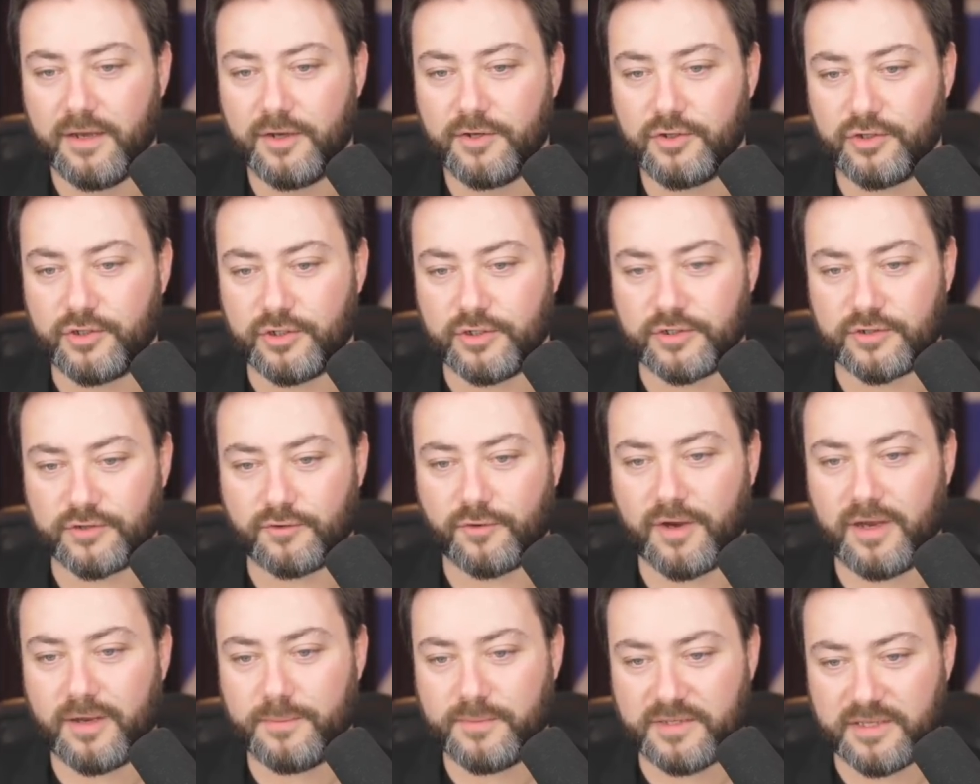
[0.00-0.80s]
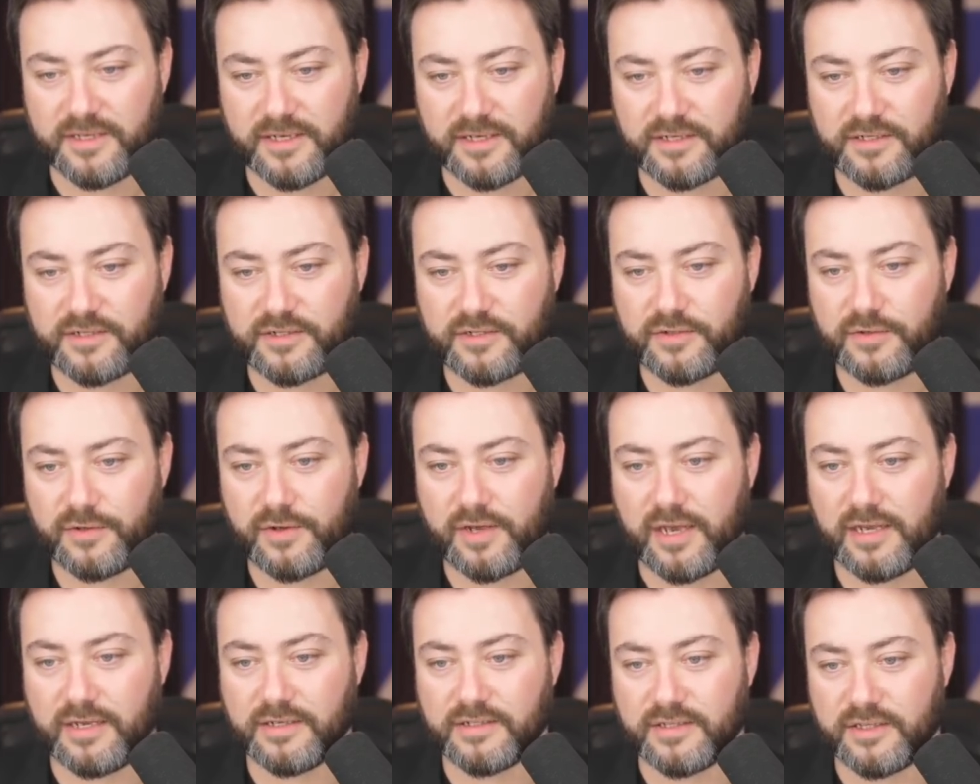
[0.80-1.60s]
She describes this
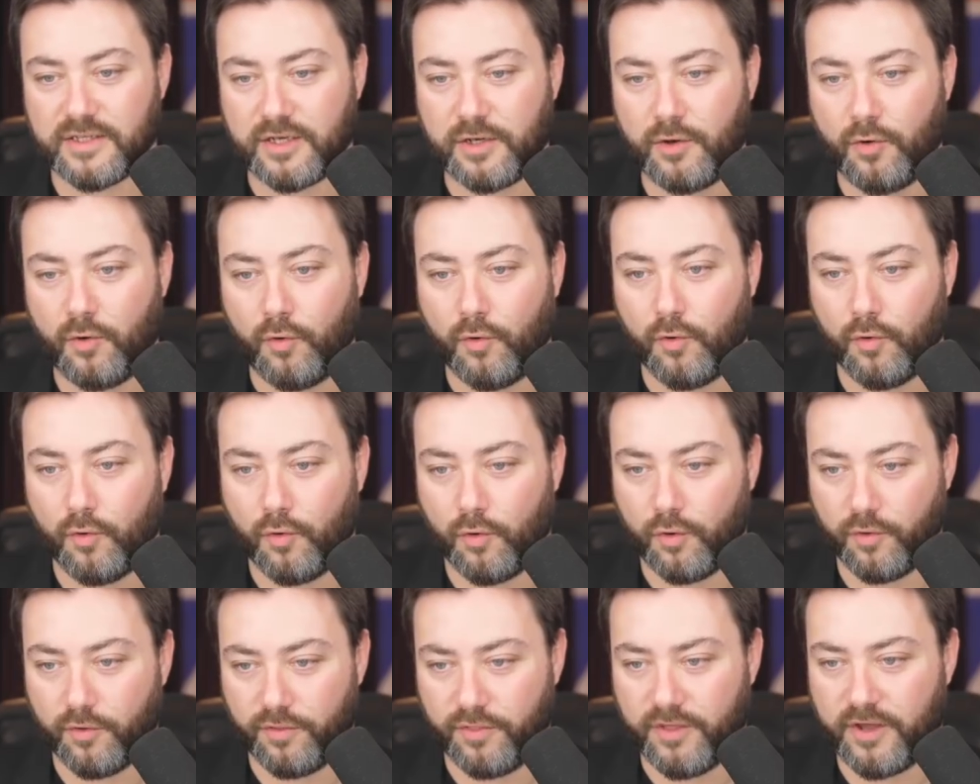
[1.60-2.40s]
as the core,